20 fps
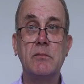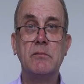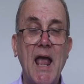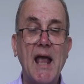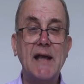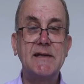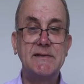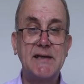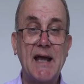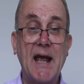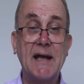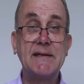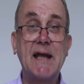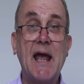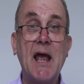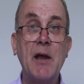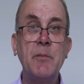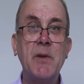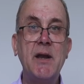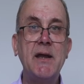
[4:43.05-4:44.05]
It's sad
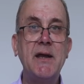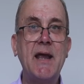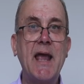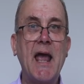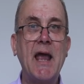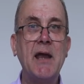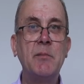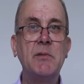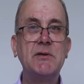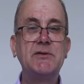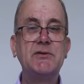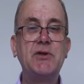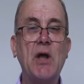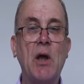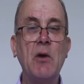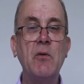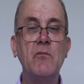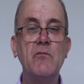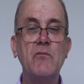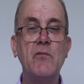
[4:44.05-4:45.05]
how many gamers
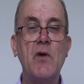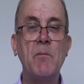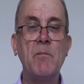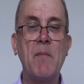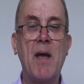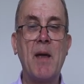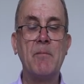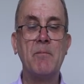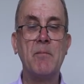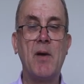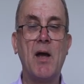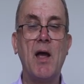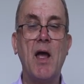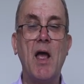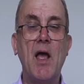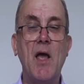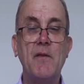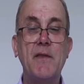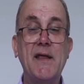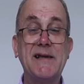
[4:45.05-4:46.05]
don't remember
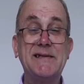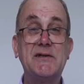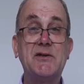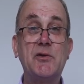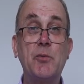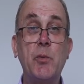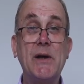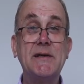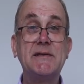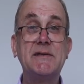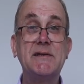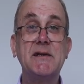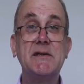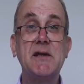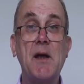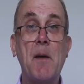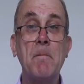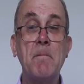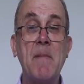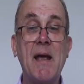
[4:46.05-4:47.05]
this
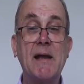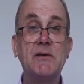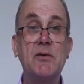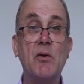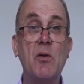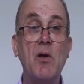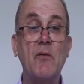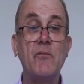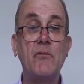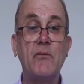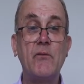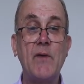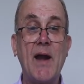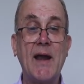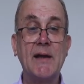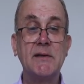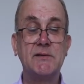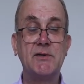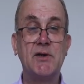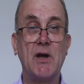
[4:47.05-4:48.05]
twisted metal
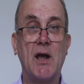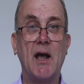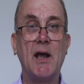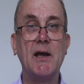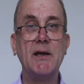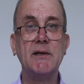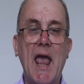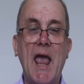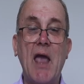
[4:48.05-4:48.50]
franchise.